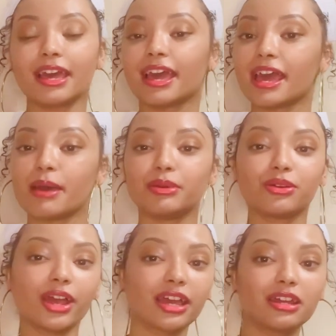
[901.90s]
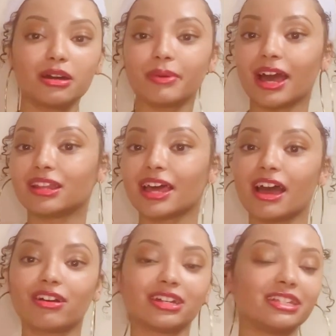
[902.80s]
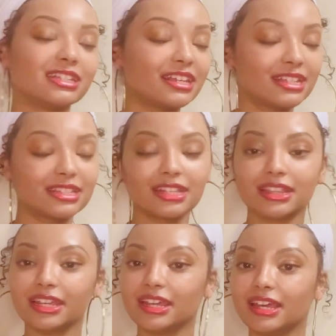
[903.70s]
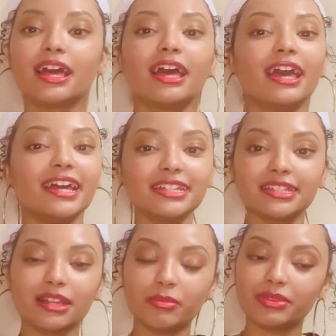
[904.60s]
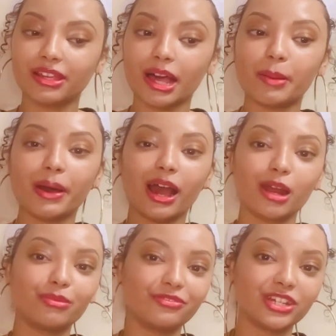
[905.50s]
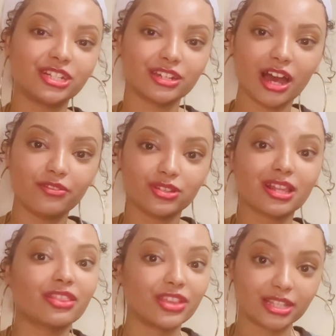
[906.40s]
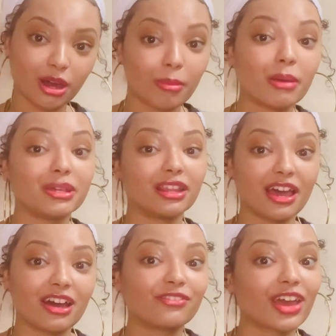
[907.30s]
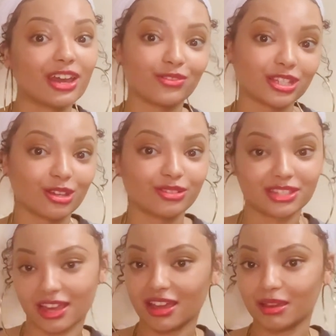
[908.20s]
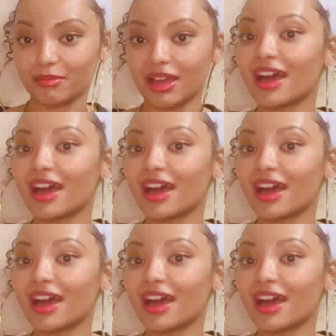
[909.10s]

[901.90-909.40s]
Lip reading: It had me cracking up out loud consistently. It's something about urban fiction novels that's gonna make me laugh every single time.